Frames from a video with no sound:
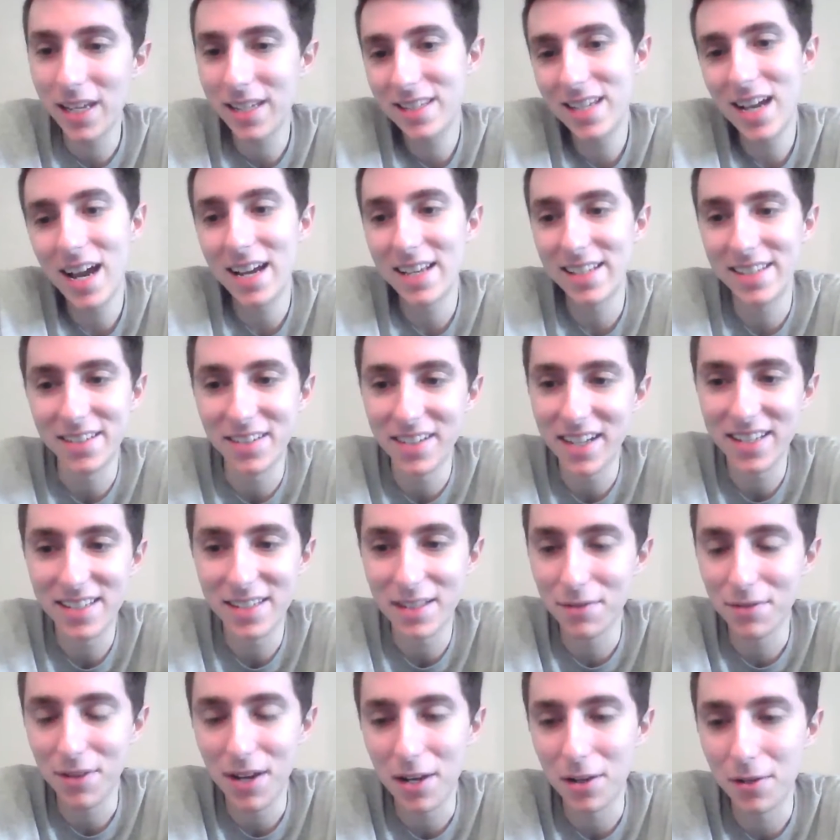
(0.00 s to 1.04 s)
Ty still gets
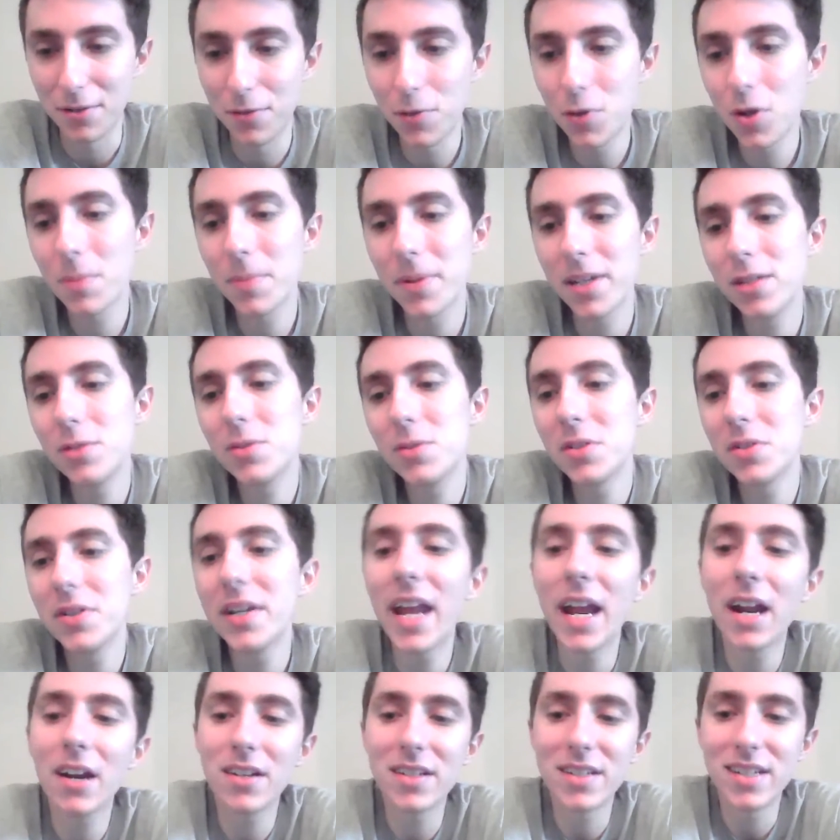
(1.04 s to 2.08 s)
the final 4, but you still
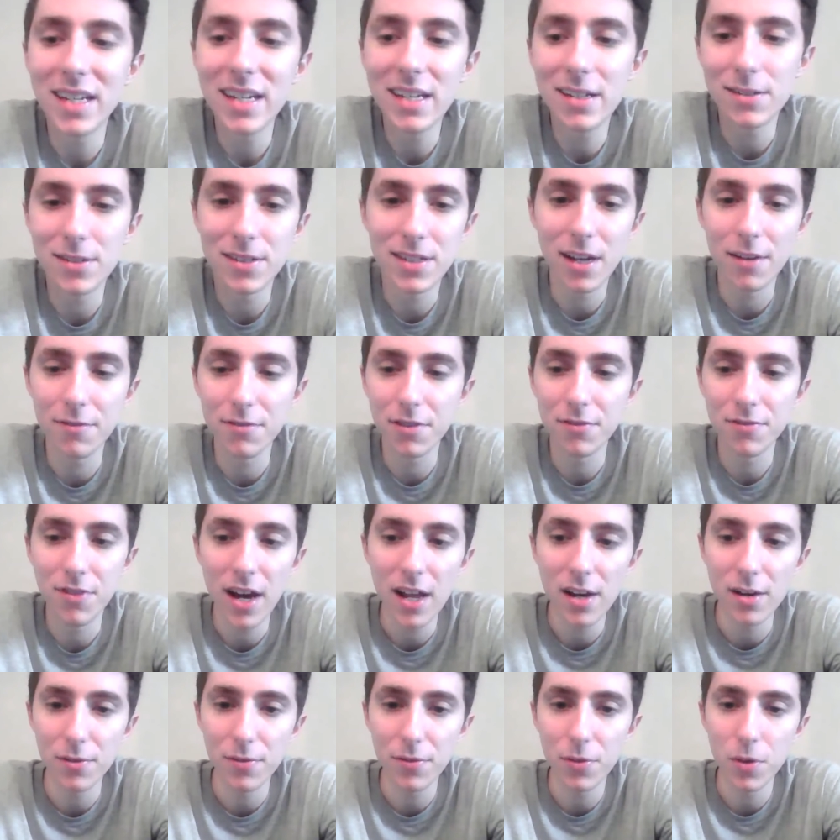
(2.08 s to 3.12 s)
guarantee yourself the
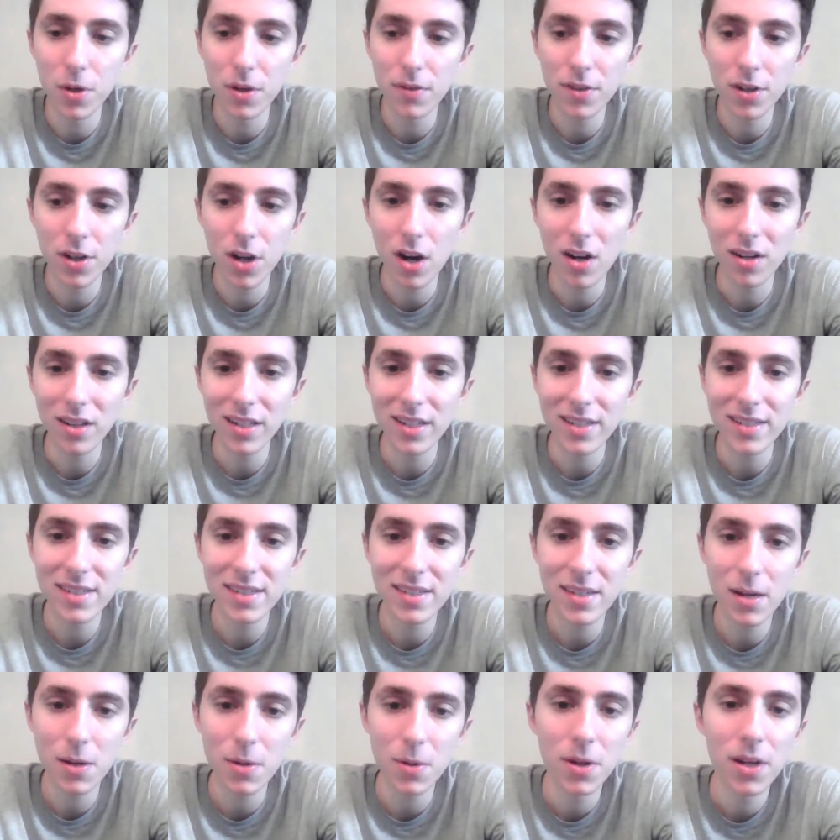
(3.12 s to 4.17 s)
final 4 regardless.
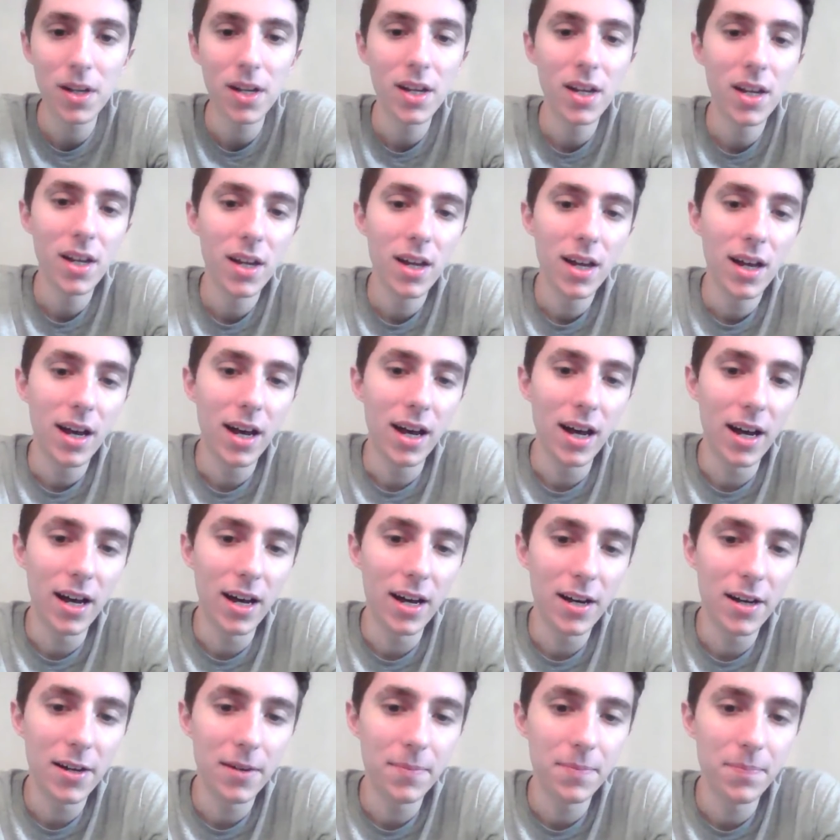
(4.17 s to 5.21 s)
So,
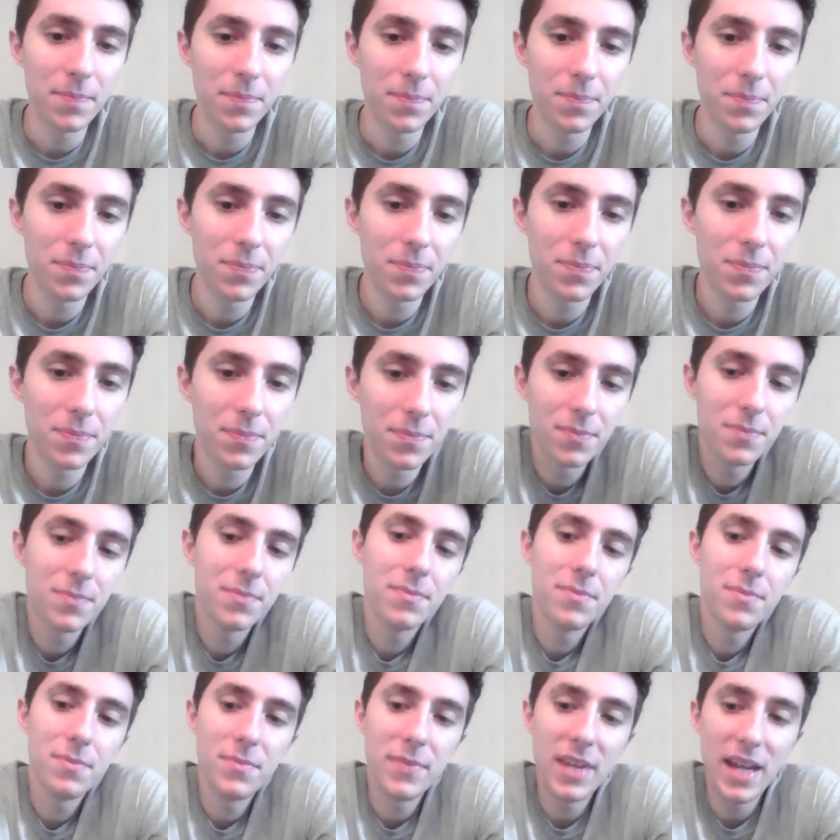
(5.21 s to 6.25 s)

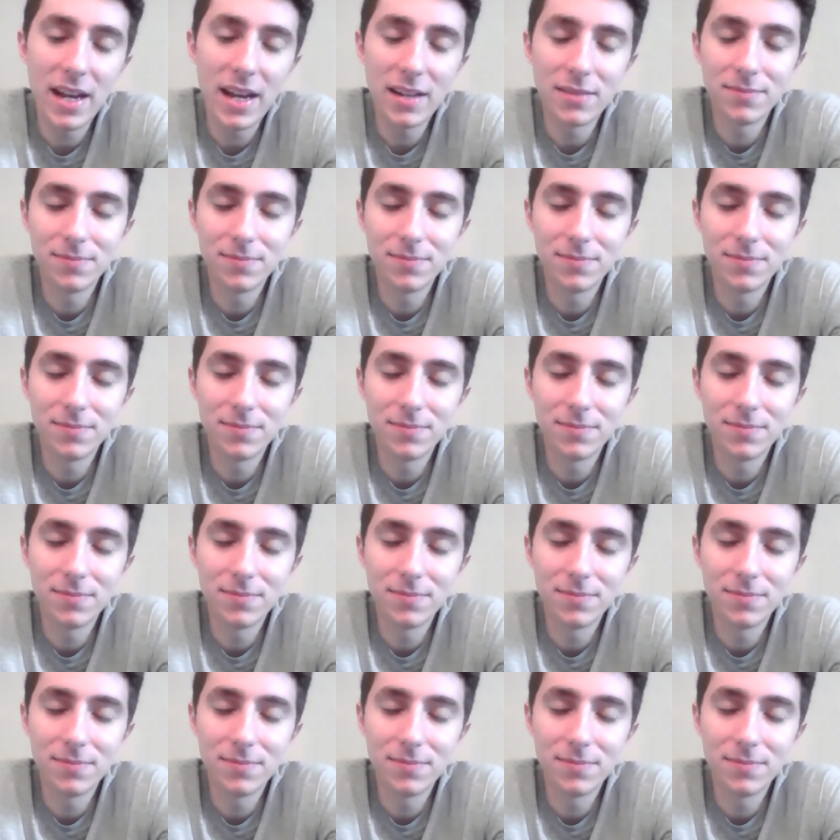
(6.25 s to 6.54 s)
yeah.